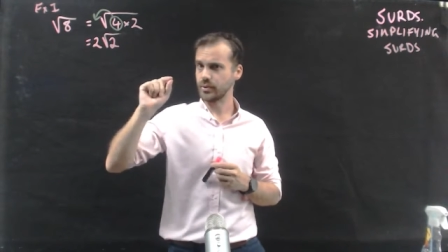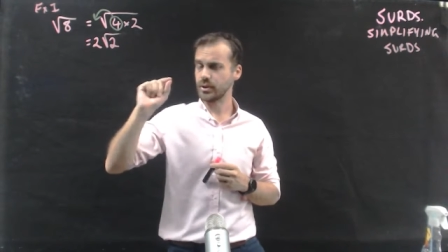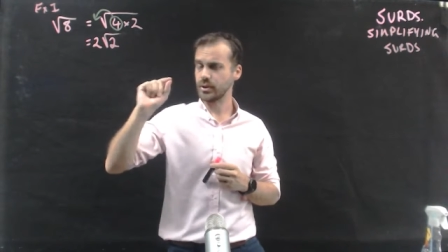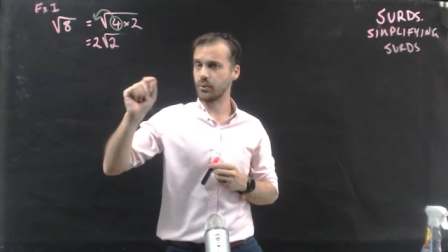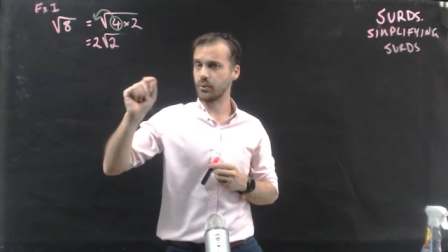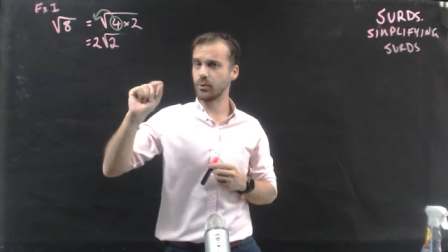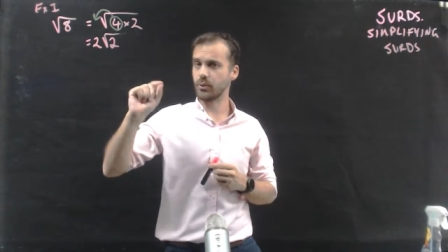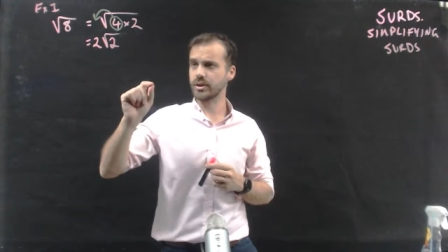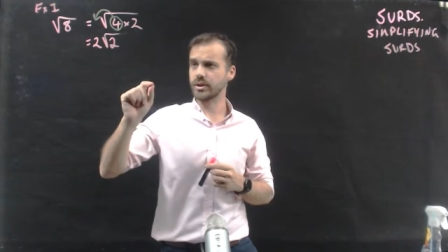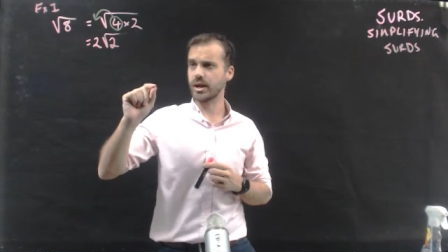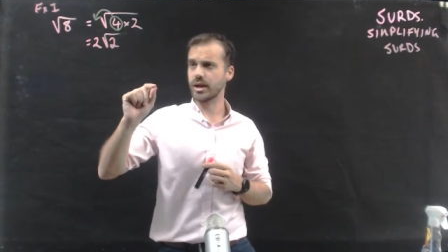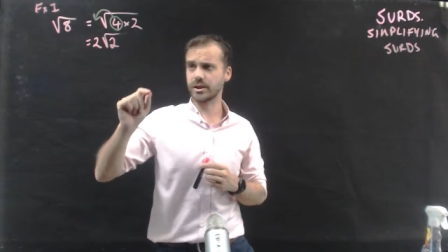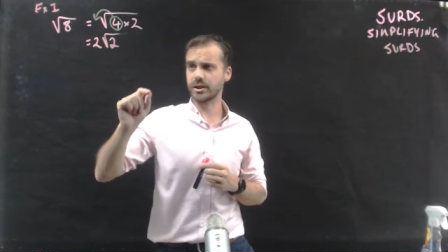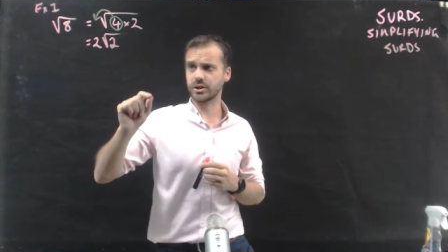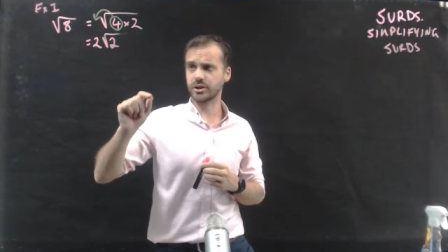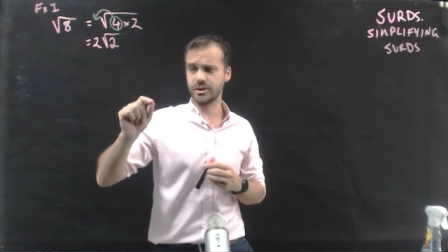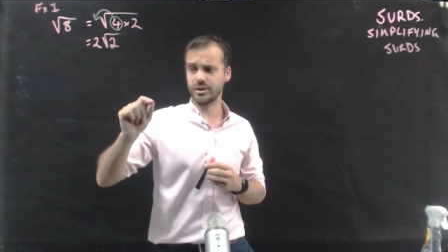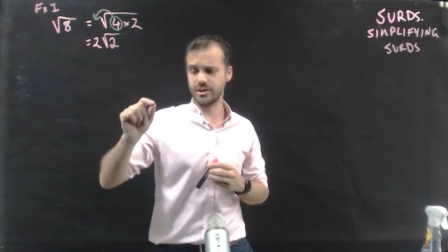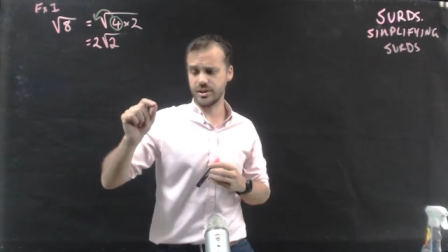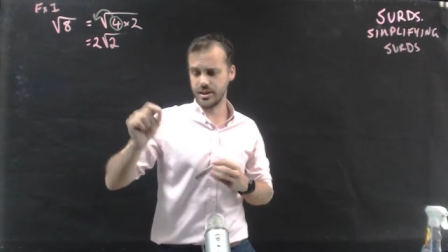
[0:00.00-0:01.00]
Now what that
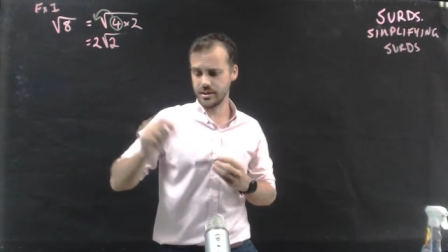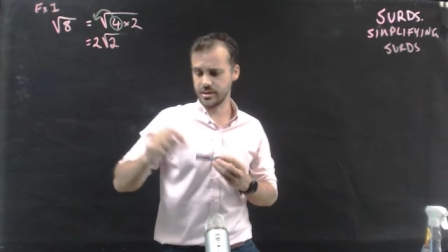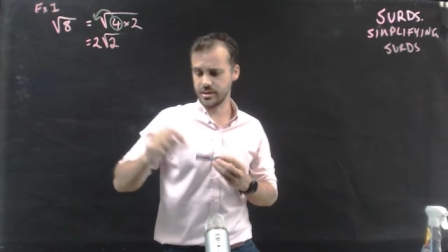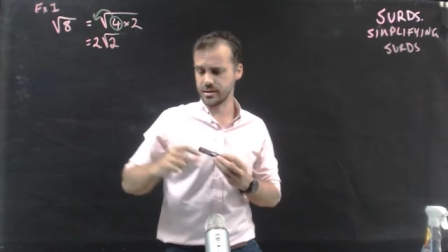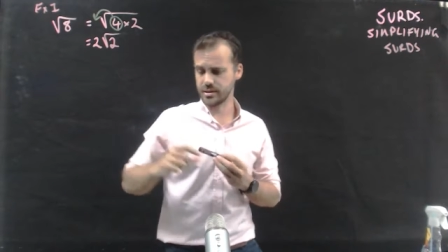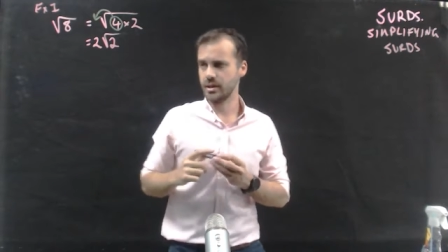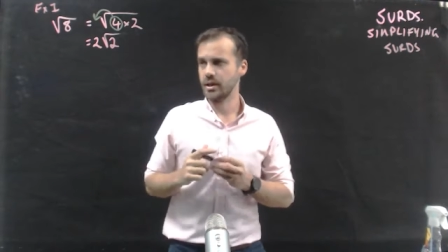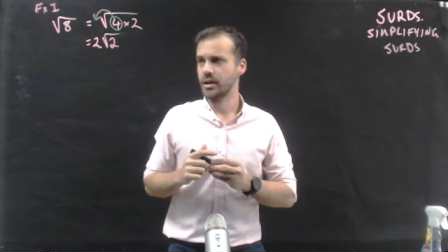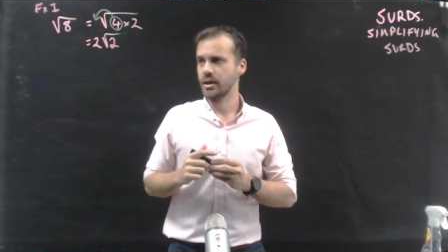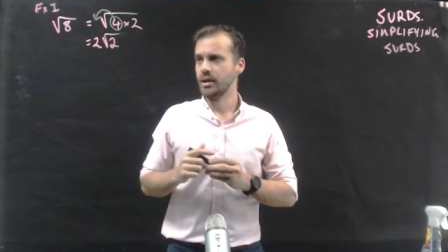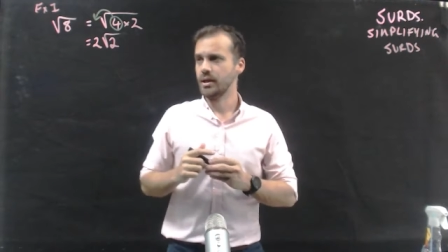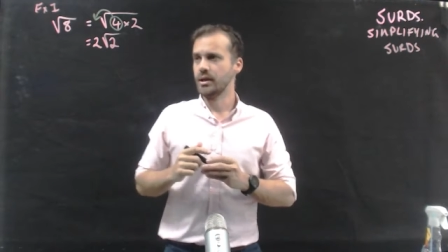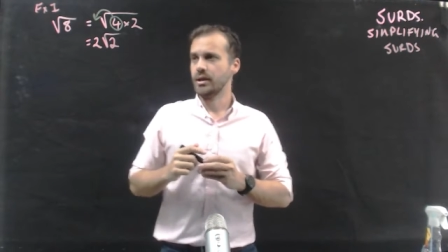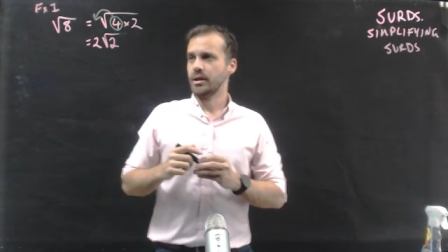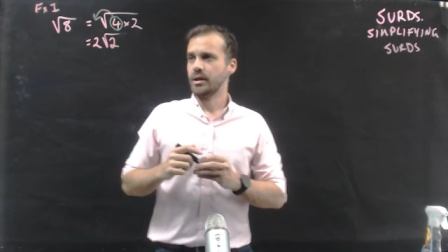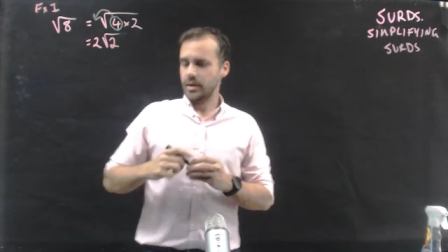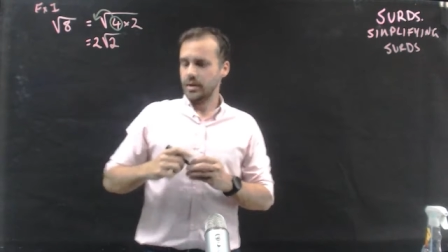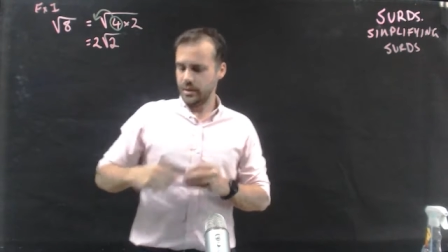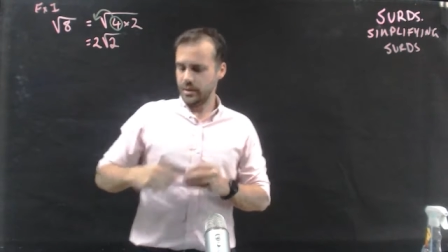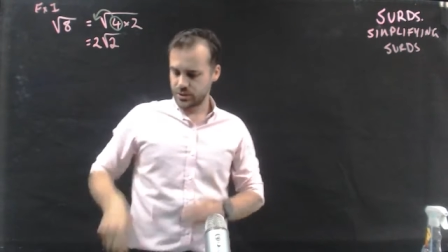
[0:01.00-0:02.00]
actually says
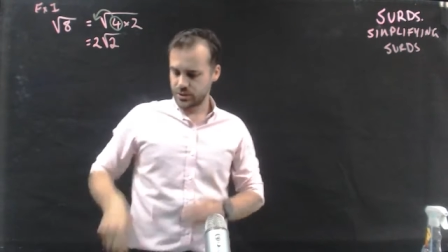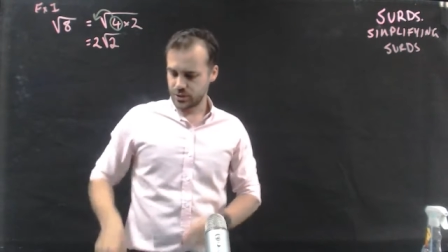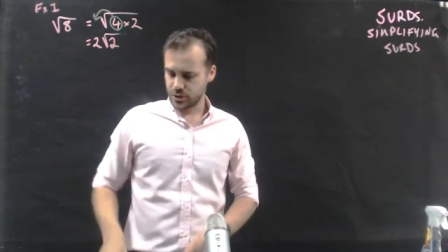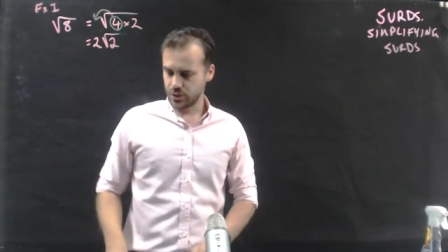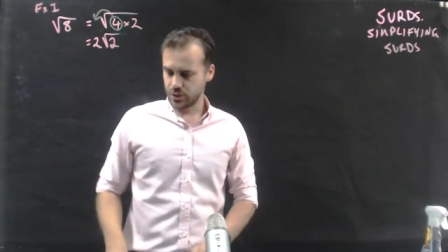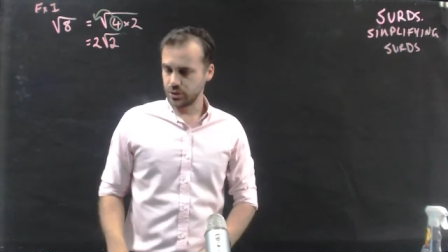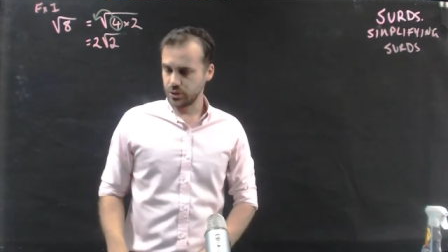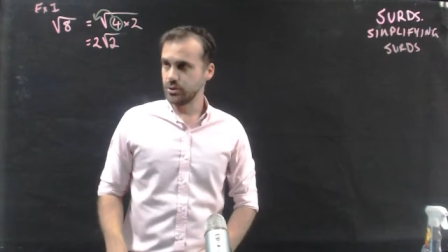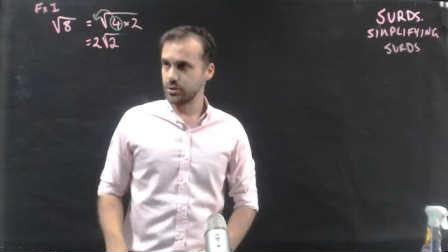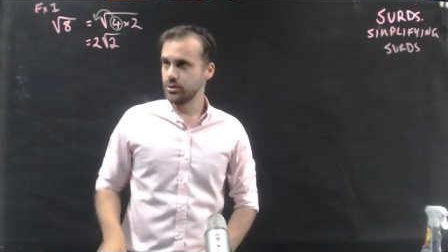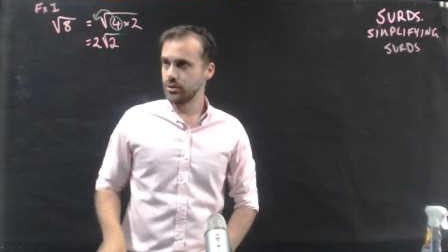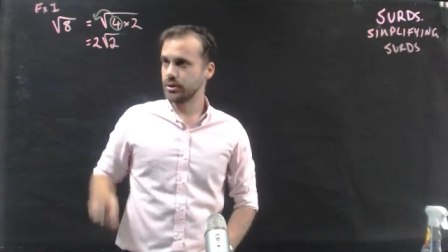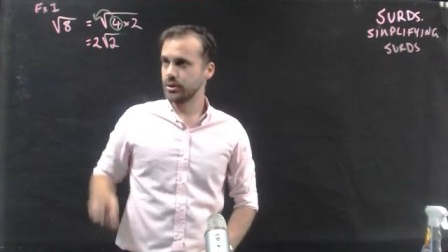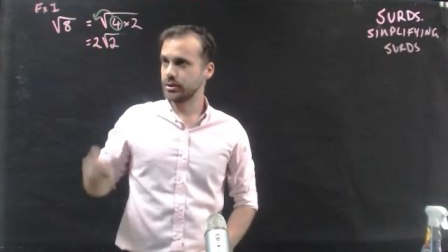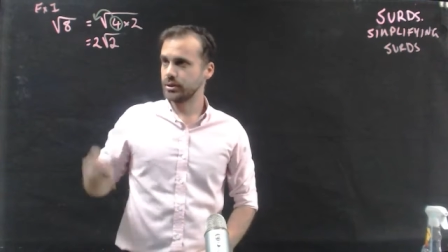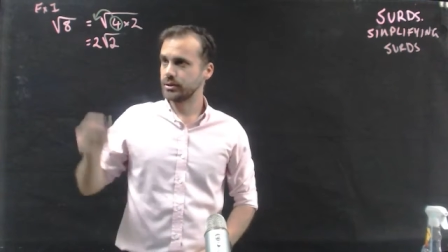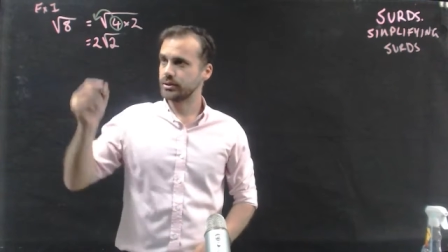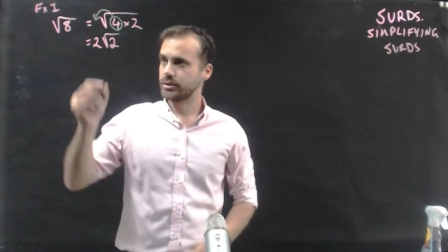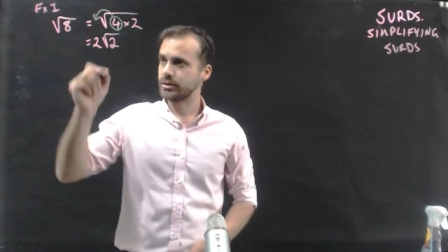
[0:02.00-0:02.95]
is 2